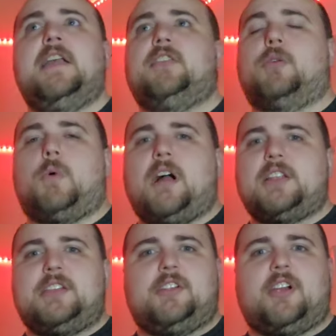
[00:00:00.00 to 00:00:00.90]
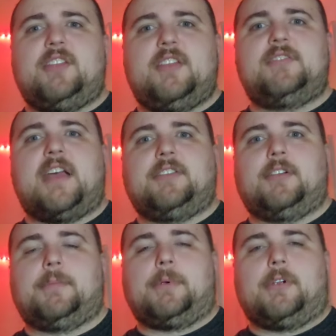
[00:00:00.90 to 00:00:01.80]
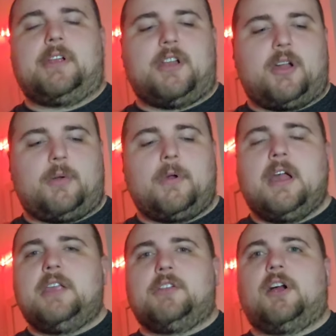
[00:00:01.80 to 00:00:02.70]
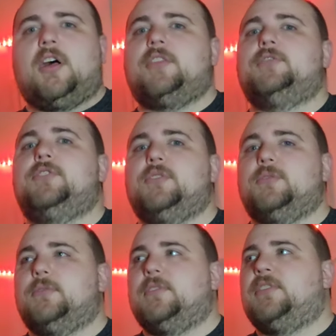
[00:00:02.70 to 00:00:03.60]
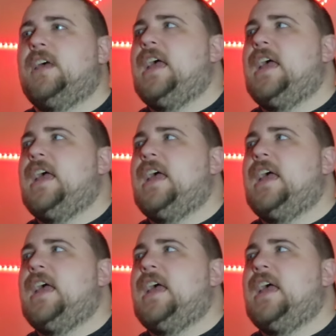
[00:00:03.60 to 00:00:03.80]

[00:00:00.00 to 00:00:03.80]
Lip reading: the desert, you know, you're on the dunes,